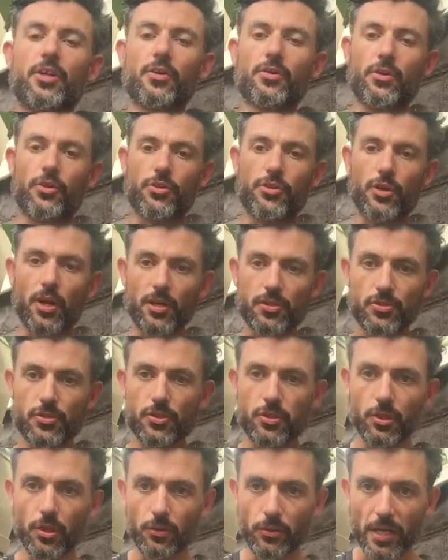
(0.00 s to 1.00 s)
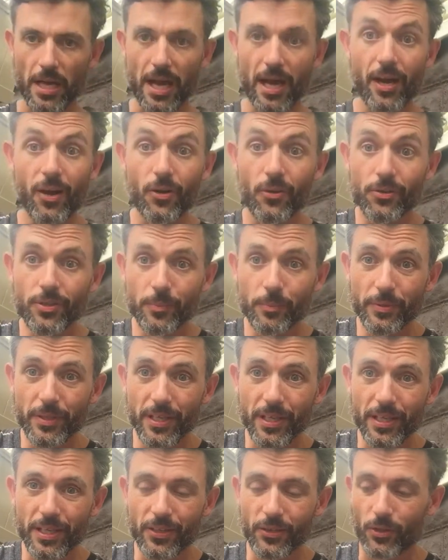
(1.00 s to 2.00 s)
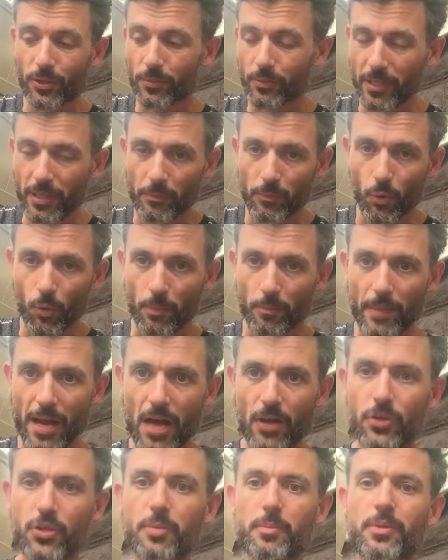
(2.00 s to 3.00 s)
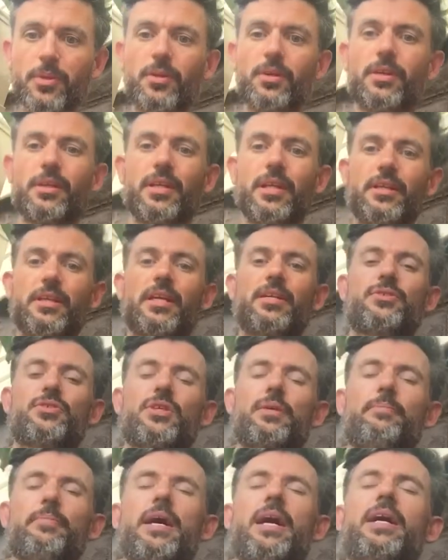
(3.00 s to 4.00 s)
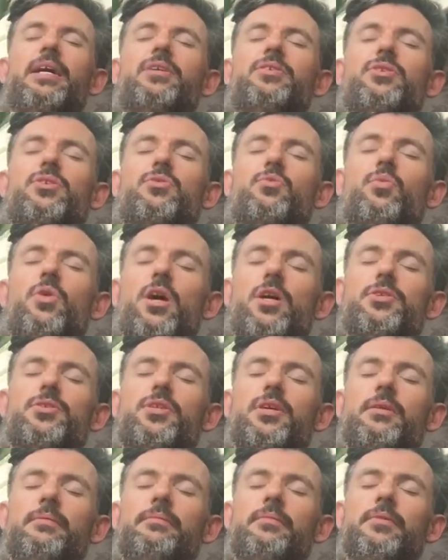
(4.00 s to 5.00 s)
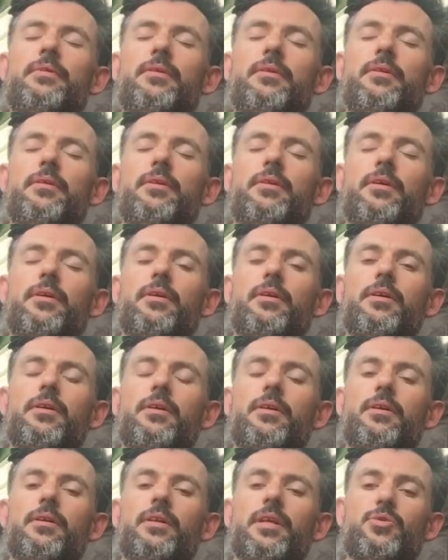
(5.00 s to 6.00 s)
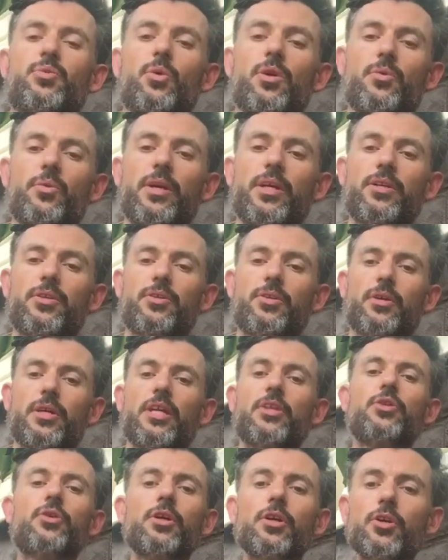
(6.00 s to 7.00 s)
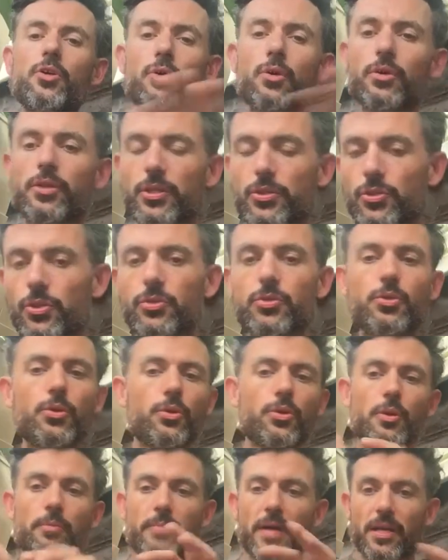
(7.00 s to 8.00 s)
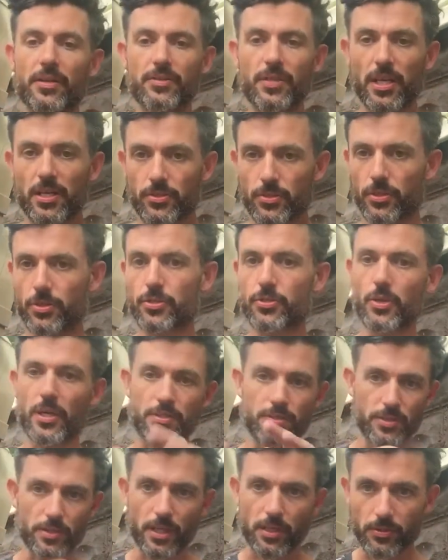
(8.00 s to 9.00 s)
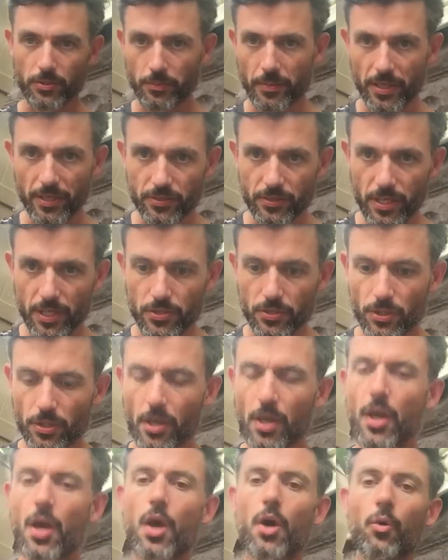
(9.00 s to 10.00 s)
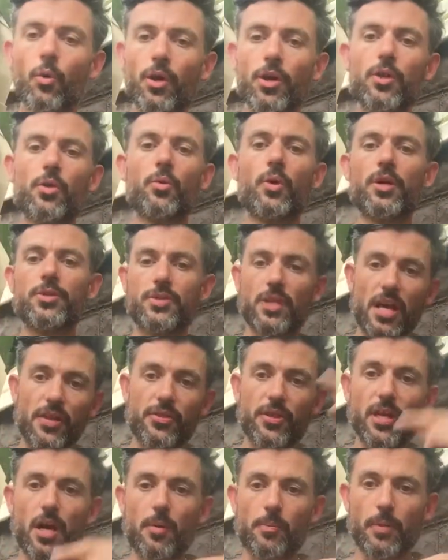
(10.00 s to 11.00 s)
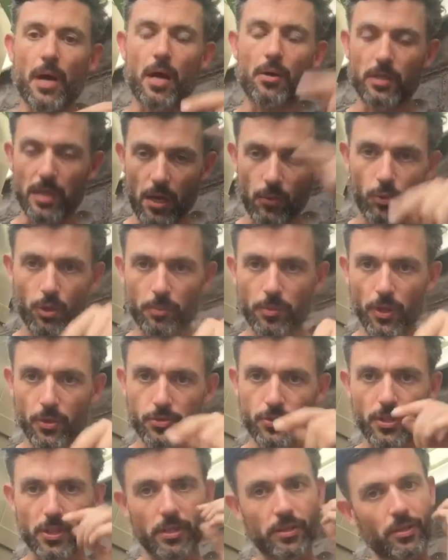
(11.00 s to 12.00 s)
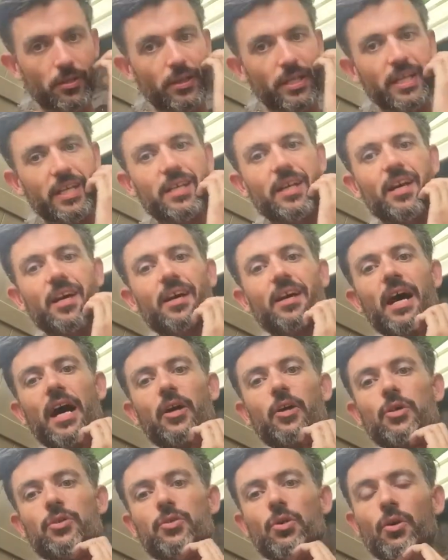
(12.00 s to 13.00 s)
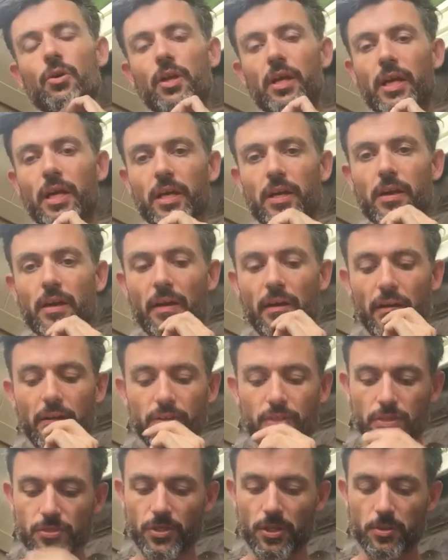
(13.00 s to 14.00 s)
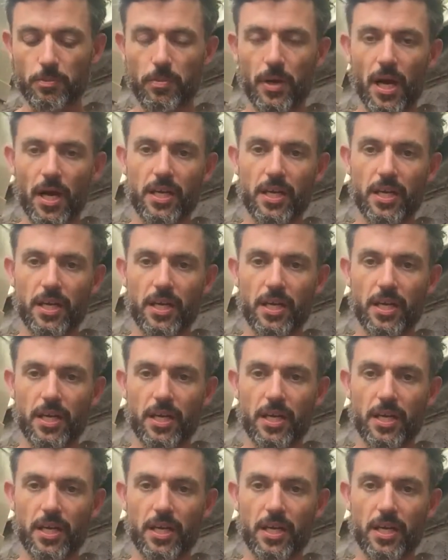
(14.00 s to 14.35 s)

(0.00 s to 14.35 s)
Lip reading: their thoughts slow down a bit or get more malleable, and then they sit back and just watch them. That's one way to do it. And you can Google this. Just Google meditation, transcendental meditation. One of the ones, and I think I will post it in the link, Eckhart Tolle does this